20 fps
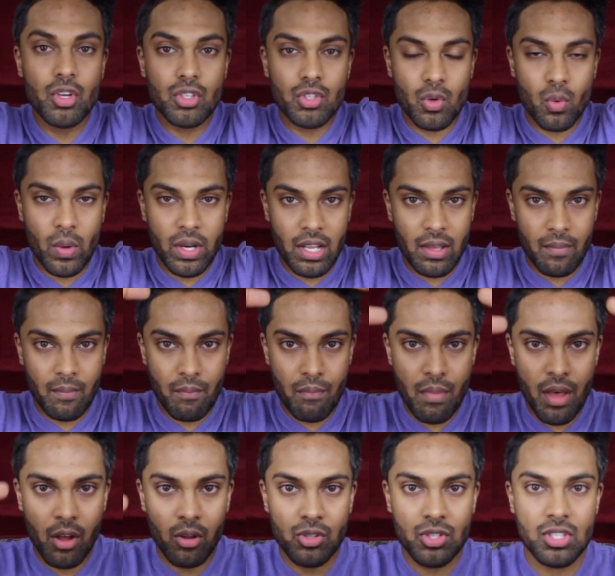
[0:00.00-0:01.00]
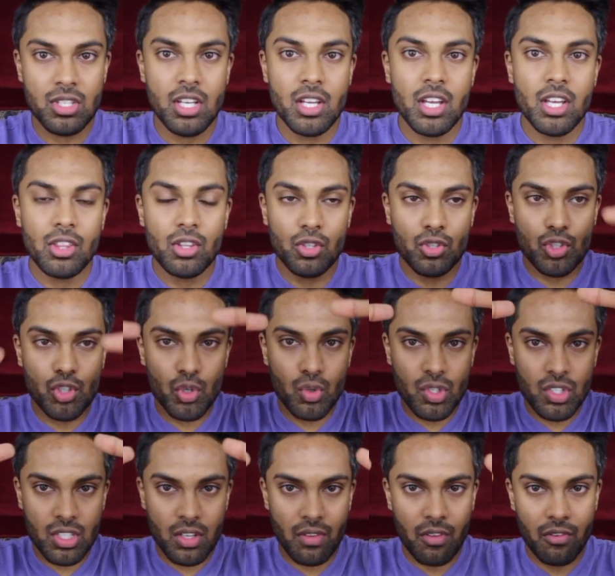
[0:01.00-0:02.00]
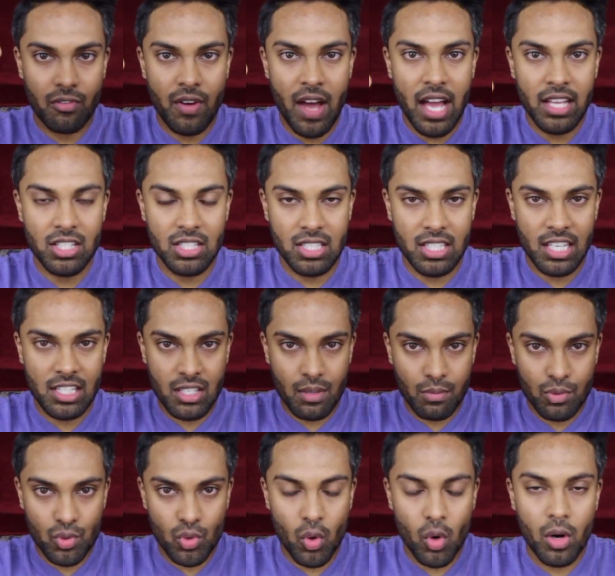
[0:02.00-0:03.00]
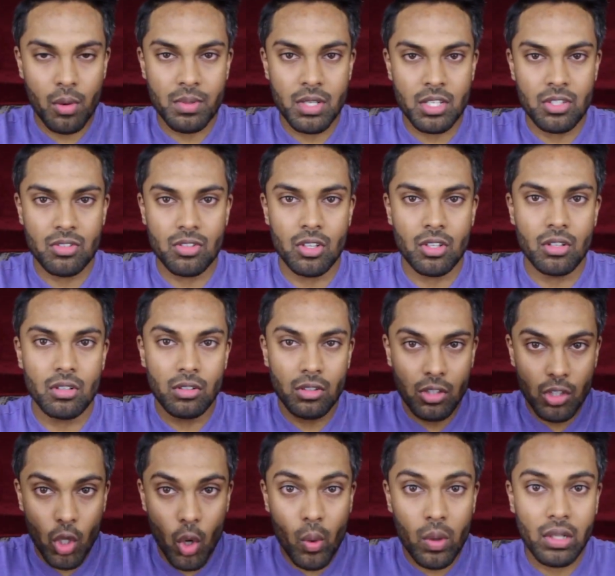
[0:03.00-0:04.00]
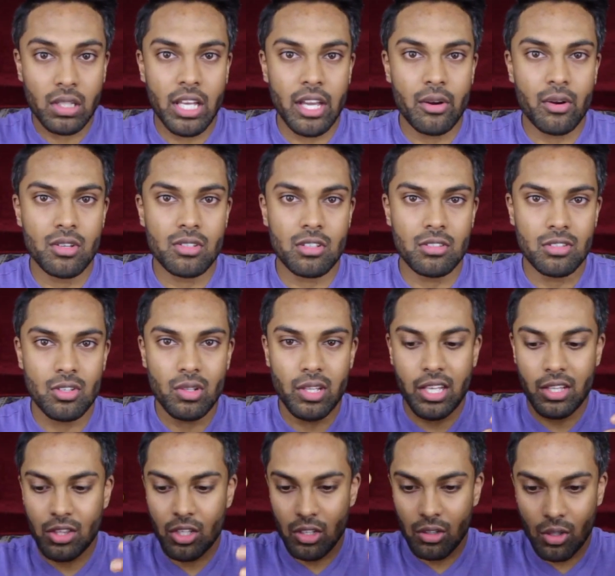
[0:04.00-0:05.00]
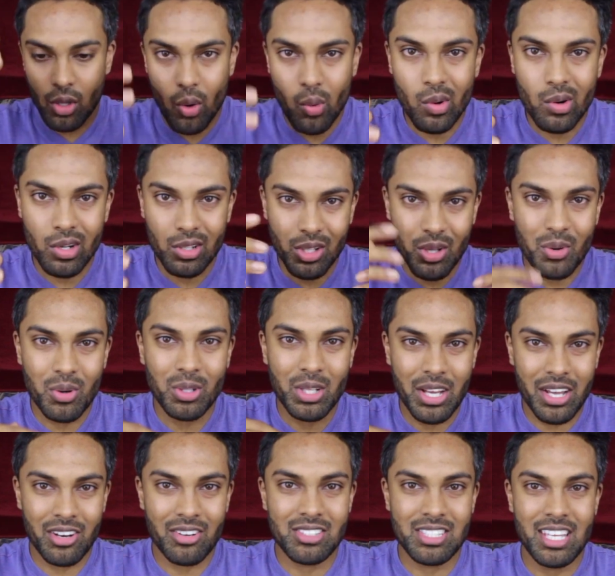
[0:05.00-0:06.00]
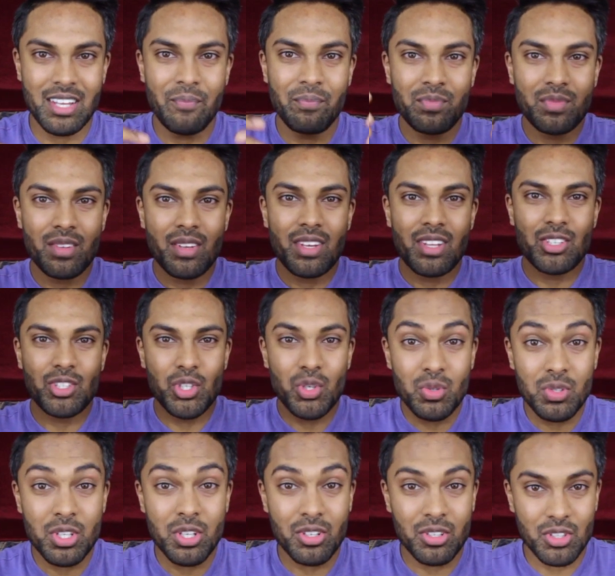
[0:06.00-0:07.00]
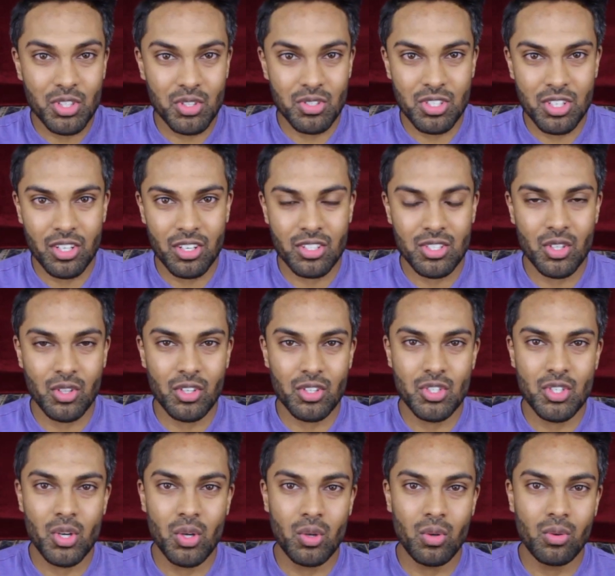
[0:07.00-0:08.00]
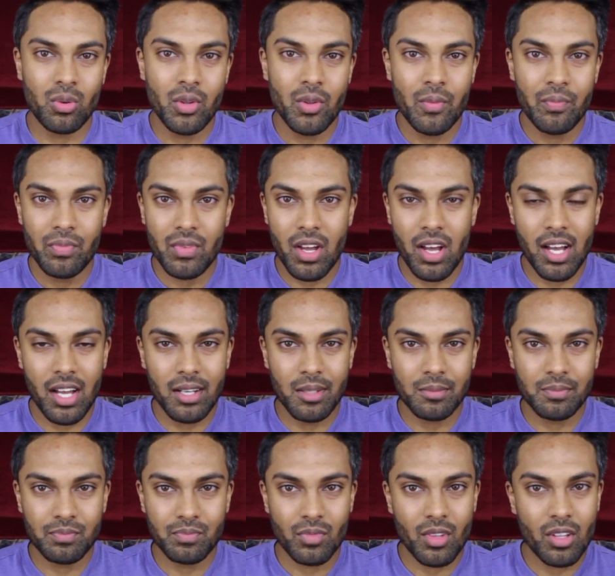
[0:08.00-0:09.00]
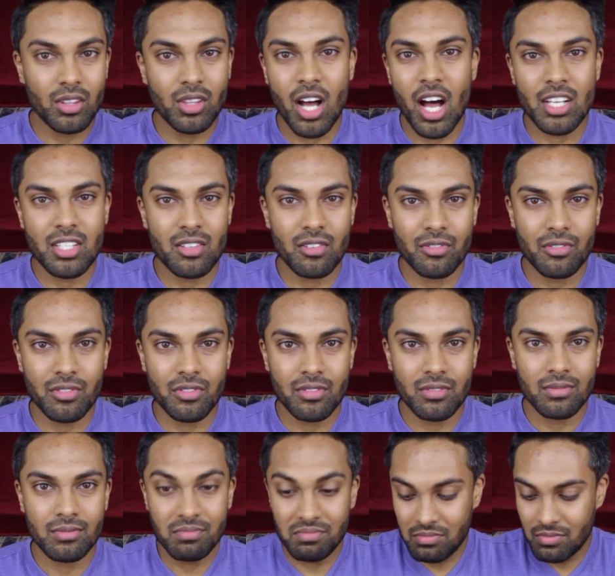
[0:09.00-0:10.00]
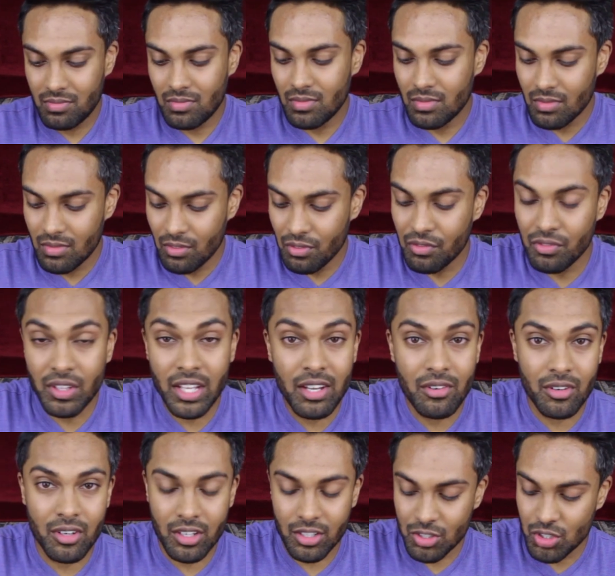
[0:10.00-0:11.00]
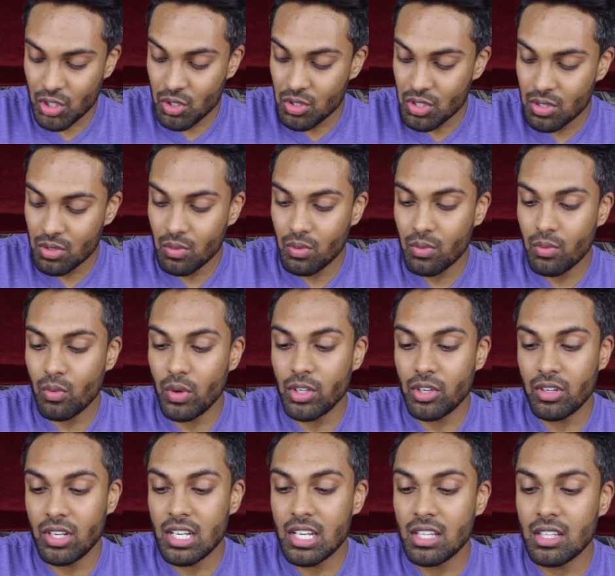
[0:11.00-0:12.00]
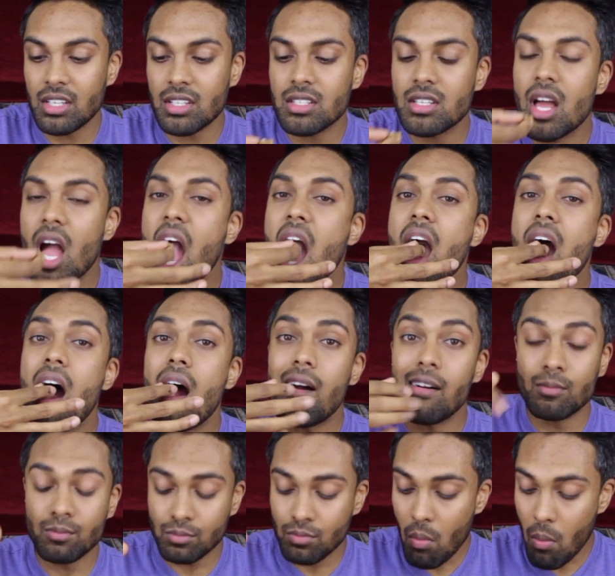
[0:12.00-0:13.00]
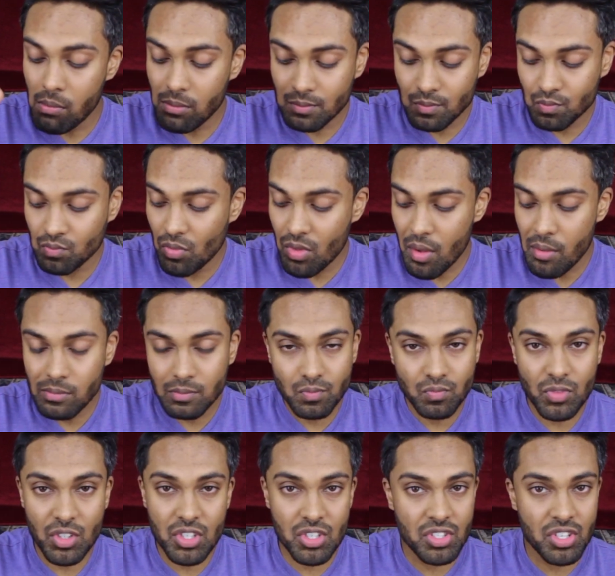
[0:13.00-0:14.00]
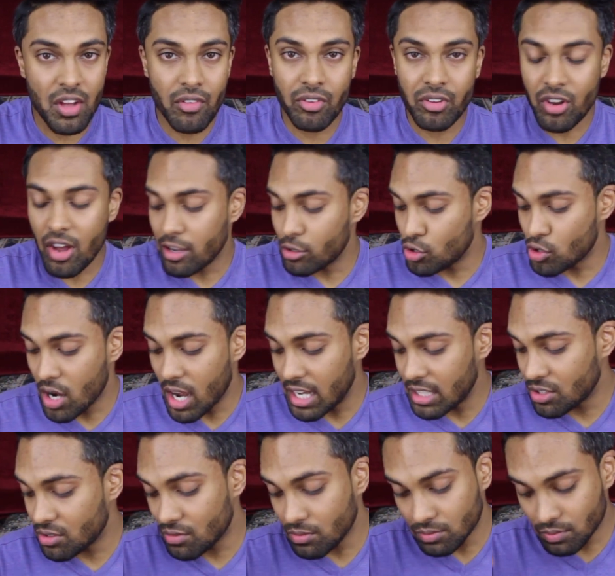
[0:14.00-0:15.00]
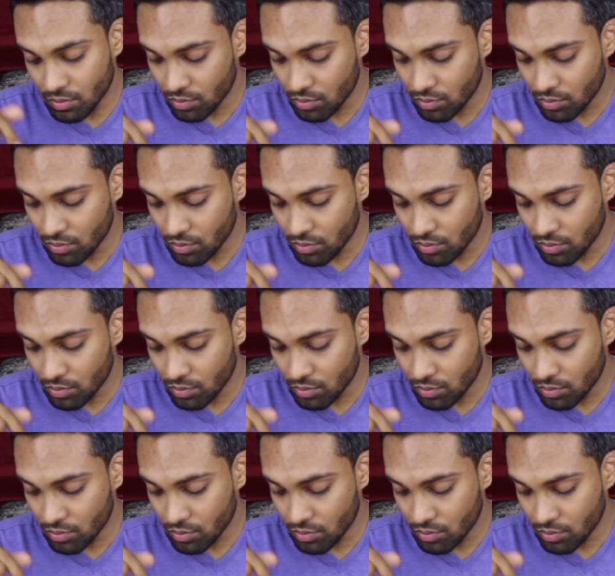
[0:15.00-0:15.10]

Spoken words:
So when it melts, the juices of the fat just gets absorbed into the lower layers, and so like the lower and lower layers get juicier and juicier. So there's no loss of flavor and juice when you're eating this. This is definitely not dry. It's